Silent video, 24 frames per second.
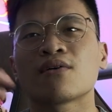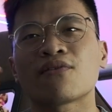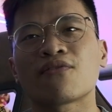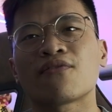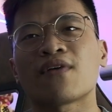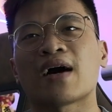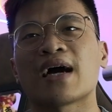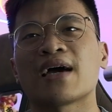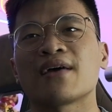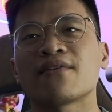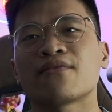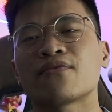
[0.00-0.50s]

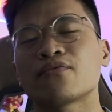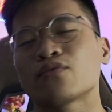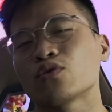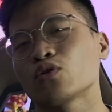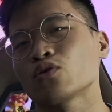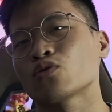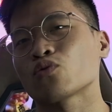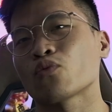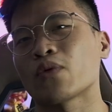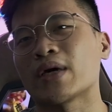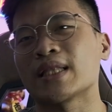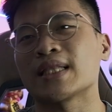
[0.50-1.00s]
5 to
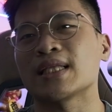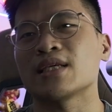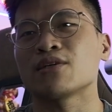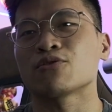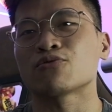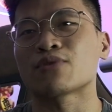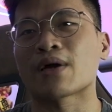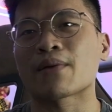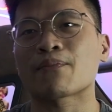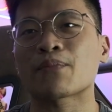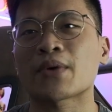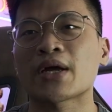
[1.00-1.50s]
20
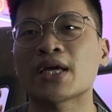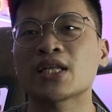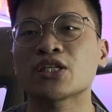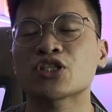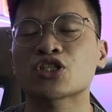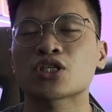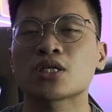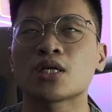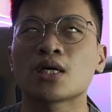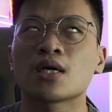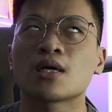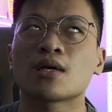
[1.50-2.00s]
rep
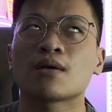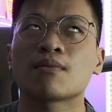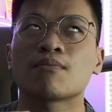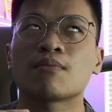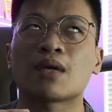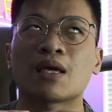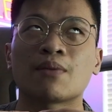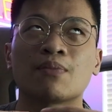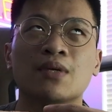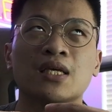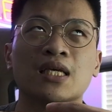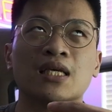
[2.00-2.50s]
range,
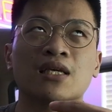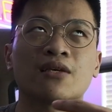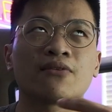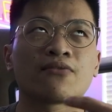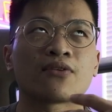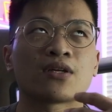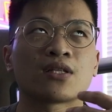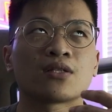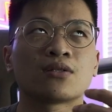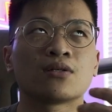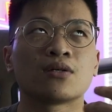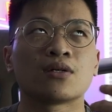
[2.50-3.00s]
maybe
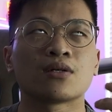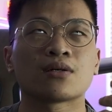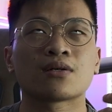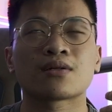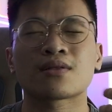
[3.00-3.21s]
even the